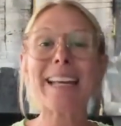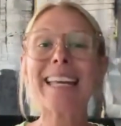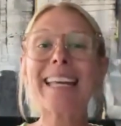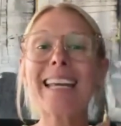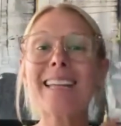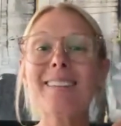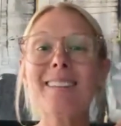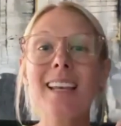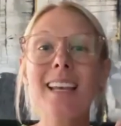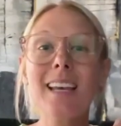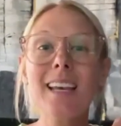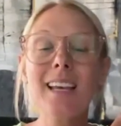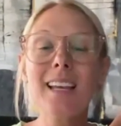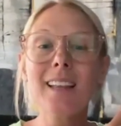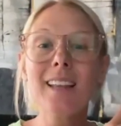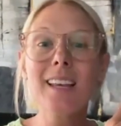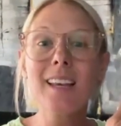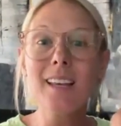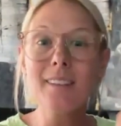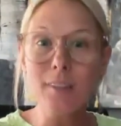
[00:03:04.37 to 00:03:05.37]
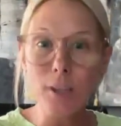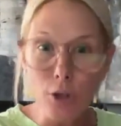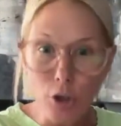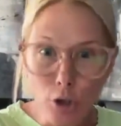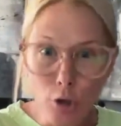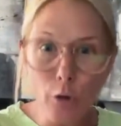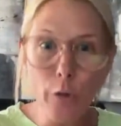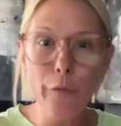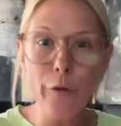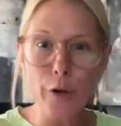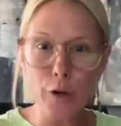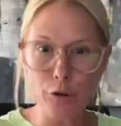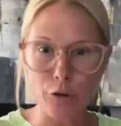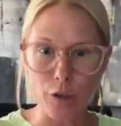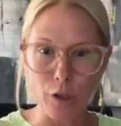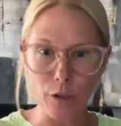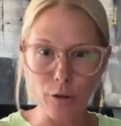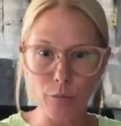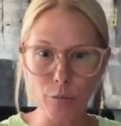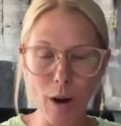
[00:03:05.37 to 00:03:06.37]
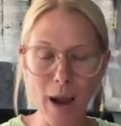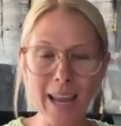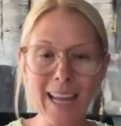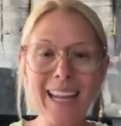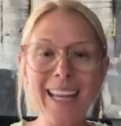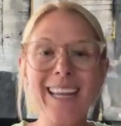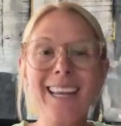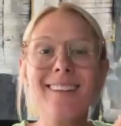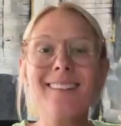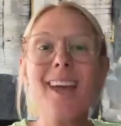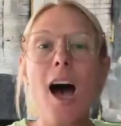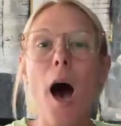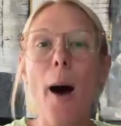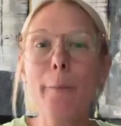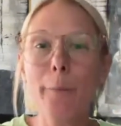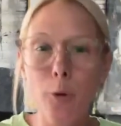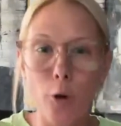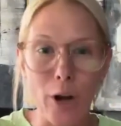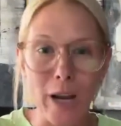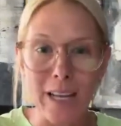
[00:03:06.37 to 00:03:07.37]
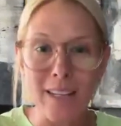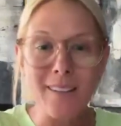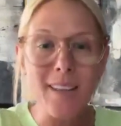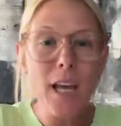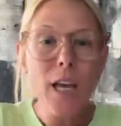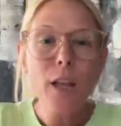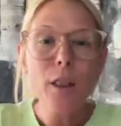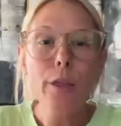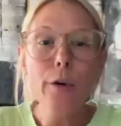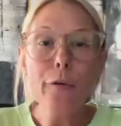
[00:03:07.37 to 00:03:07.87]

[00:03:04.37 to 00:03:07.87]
But it gets a new version, right? It gets upgrades.